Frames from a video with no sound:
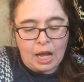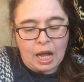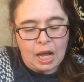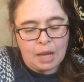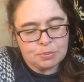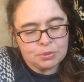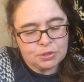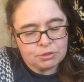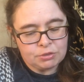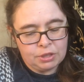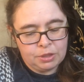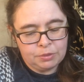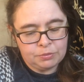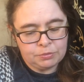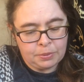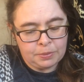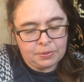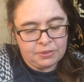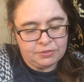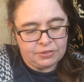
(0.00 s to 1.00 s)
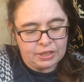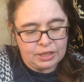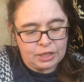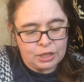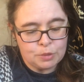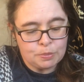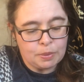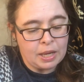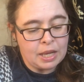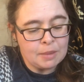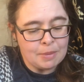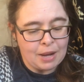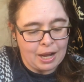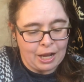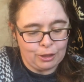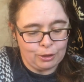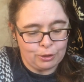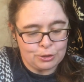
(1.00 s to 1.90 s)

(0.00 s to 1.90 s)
upstream from the village by a mile